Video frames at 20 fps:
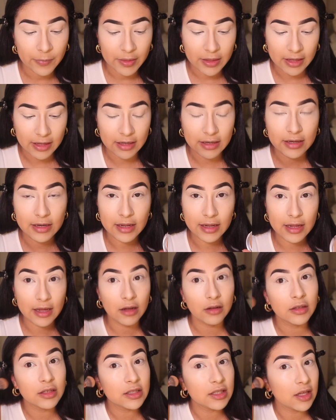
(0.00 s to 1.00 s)
and it
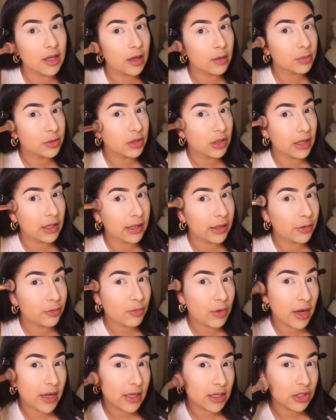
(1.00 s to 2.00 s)
honestly helps to get like
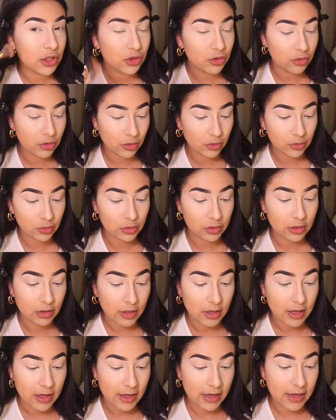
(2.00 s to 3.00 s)
right into those
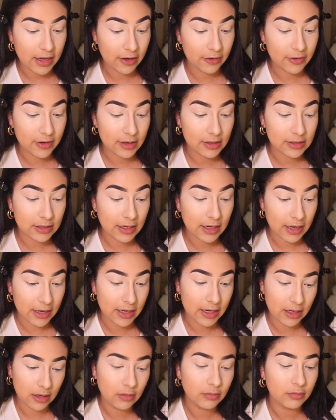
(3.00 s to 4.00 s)
areas that
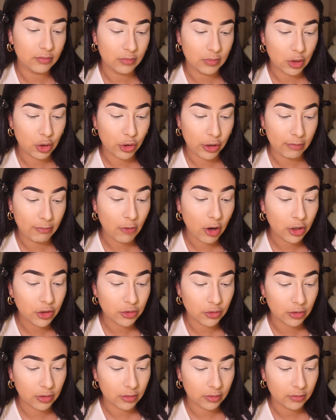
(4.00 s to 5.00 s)
I cream
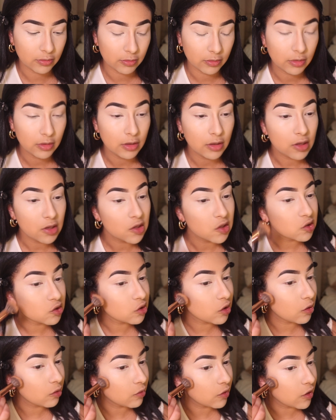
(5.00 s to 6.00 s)
contour. So I'll